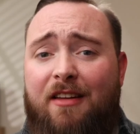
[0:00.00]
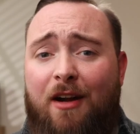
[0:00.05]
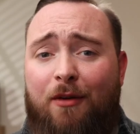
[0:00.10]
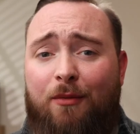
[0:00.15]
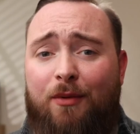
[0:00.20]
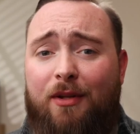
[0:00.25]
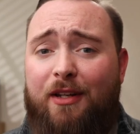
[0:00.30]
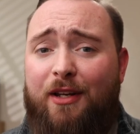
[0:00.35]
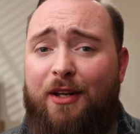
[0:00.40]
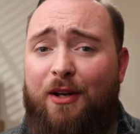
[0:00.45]
not
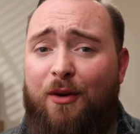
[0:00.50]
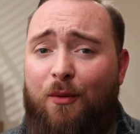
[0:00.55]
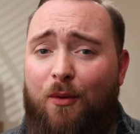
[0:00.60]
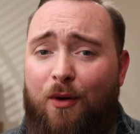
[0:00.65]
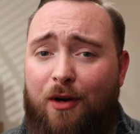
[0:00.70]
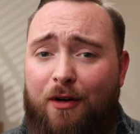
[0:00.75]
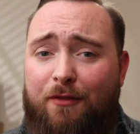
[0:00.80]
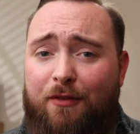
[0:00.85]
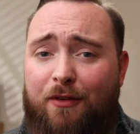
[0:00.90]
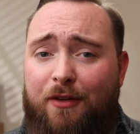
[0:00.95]
really going to
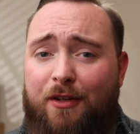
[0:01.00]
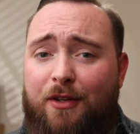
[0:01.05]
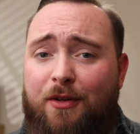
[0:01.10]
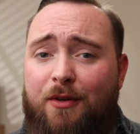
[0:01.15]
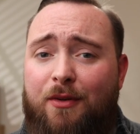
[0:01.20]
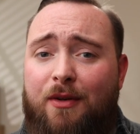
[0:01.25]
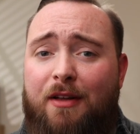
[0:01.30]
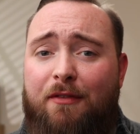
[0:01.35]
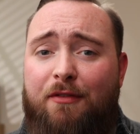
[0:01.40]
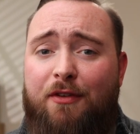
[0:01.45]
work for
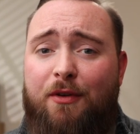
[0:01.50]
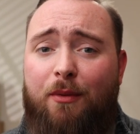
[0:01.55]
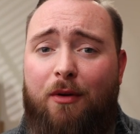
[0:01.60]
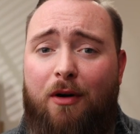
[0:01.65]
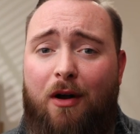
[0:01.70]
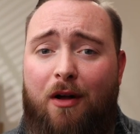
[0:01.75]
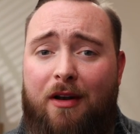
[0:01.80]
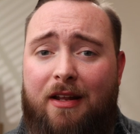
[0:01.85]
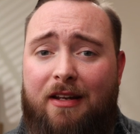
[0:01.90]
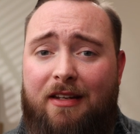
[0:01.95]
you if you
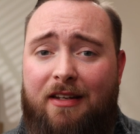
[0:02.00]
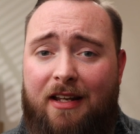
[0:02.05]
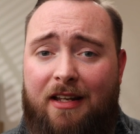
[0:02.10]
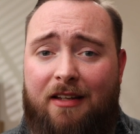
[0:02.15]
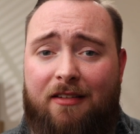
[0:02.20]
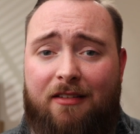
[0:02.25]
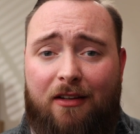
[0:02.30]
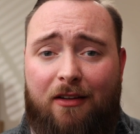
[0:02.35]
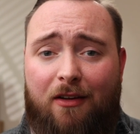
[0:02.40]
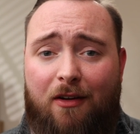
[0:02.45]
are on a
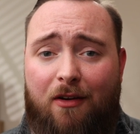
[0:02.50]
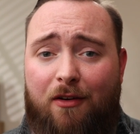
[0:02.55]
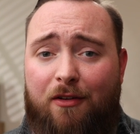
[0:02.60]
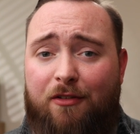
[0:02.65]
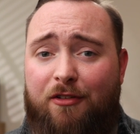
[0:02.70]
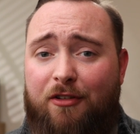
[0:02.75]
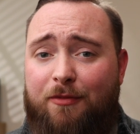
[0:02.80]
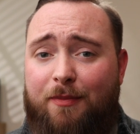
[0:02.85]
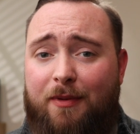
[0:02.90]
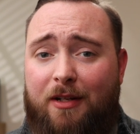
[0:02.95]

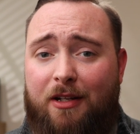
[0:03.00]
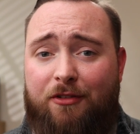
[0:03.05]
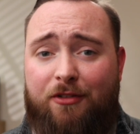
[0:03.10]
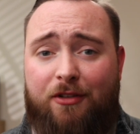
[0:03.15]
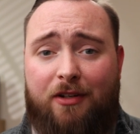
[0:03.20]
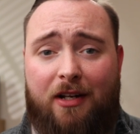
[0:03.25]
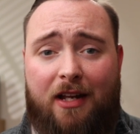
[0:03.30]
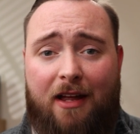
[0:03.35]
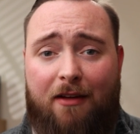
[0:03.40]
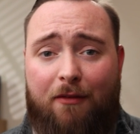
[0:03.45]
DSLR, just because
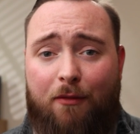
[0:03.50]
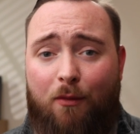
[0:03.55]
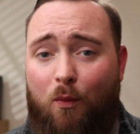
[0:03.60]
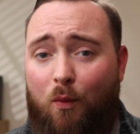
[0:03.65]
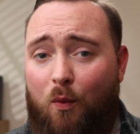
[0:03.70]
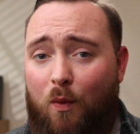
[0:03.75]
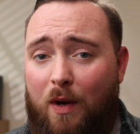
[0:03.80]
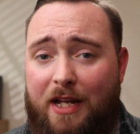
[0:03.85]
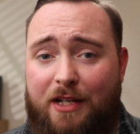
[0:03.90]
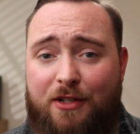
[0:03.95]
you're going to have
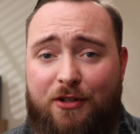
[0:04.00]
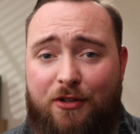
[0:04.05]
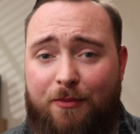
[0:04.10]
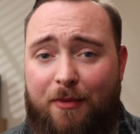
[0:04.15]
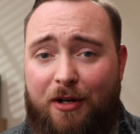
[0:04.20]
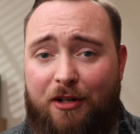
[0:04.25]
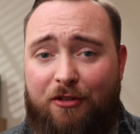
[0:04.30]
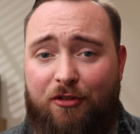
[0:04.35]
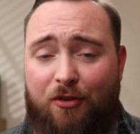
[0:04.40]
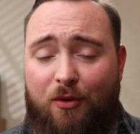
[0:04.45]
way too
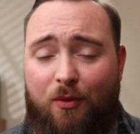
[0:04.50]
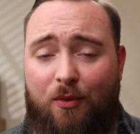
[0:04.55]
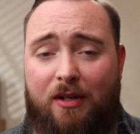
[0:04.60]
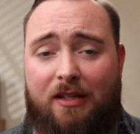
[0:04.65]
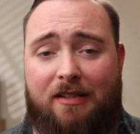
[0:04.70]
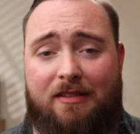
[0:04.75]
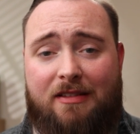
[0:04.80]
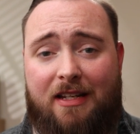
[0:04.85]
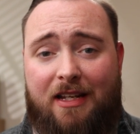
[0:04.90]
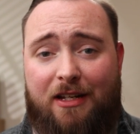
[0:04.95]
much
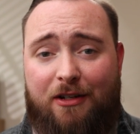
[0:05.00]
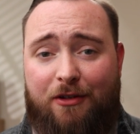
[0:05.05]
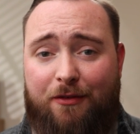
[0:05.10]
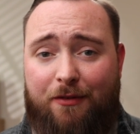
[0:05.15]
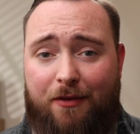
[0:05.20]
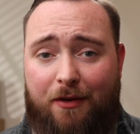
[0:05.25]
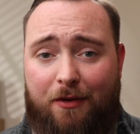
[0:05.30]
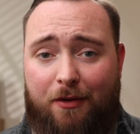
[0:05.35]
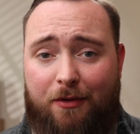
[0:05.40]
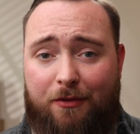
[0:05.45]
noise in your
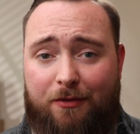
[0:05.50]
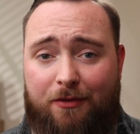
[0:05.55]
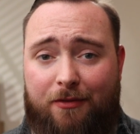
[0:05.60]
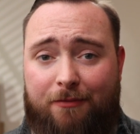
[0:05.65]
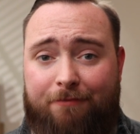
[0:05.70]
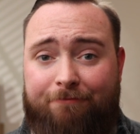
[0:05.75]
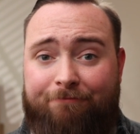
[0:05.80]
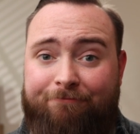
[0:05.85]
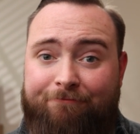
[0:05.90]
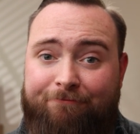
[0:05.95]
photos.
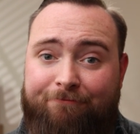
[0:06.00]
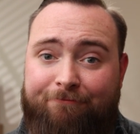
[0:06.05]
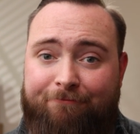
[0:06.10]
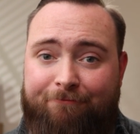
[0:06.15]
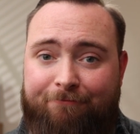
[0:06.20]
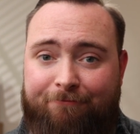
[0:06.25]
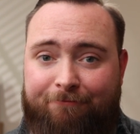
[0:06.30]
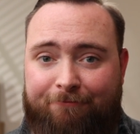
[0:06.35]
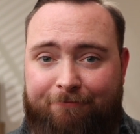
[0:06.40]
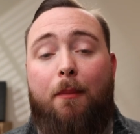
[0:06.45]

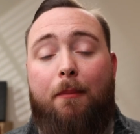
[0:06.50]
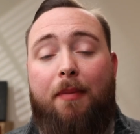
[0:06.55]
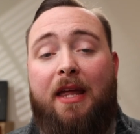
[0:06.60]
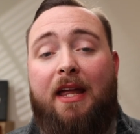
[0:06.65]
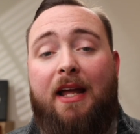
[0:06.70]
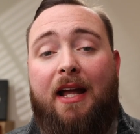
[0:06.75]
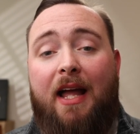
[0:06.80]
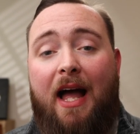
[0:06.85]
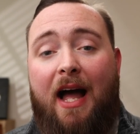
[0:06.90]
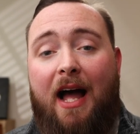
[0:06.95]
So
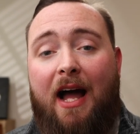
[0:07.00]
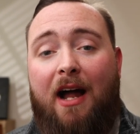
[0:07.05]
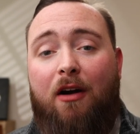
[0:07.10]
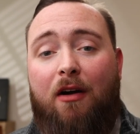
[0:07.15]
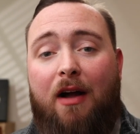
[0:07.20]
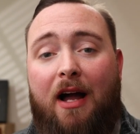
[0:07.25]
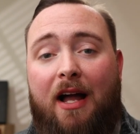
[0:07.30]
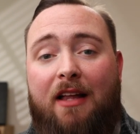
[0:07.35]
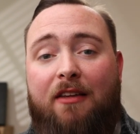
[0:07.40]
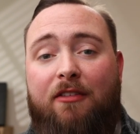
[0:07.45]
being at
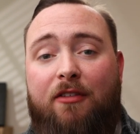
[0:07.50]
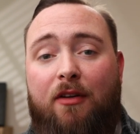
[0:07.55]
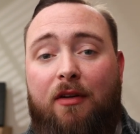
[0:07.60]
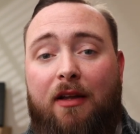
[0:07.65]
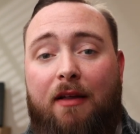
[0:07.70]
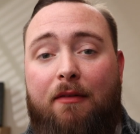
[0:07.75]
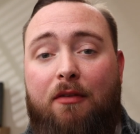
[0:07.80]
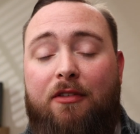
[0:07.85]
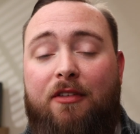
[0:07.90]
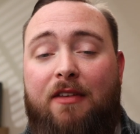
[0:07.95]
higher ISO
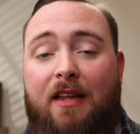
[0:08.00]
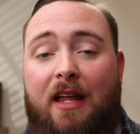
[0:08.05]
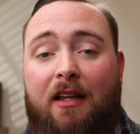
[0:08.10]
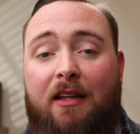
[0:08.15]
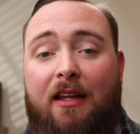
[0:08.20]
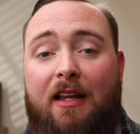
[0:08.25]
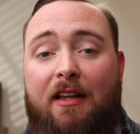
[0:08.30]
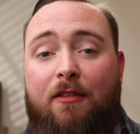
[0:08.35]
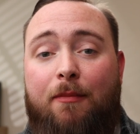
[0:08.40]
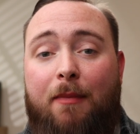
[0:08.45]
levels,
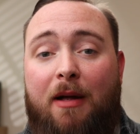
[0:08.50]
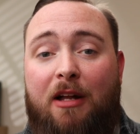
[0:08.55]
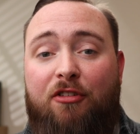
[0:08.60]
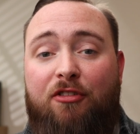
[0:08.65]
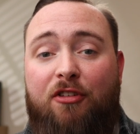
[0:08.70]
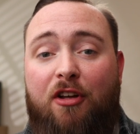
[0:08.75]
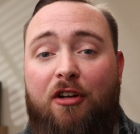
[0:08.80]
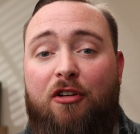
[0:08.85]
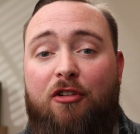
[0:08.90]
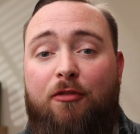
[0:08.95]
that lets my
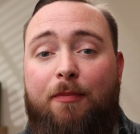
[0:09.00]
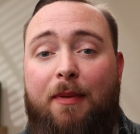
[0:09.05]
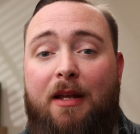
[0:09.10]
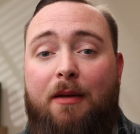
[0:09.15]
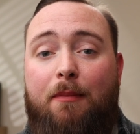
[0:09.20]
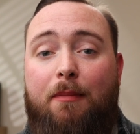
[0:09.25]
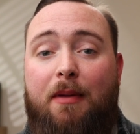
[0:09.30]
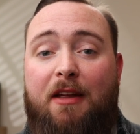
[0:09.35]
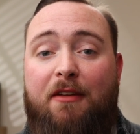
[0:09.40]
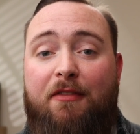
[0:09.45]
shutter
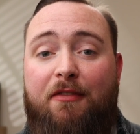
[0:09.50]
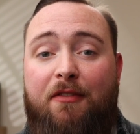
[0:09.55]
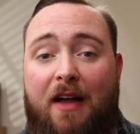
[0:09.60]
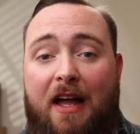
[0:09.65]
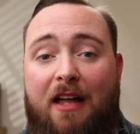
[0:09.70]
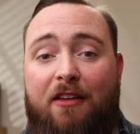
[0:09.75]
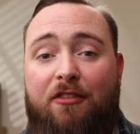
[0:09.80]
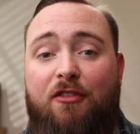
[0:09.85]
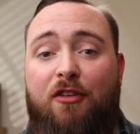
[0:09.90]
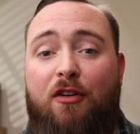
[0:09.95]
speed be
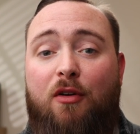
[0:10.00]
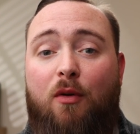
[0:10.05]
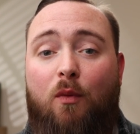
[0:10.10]
faster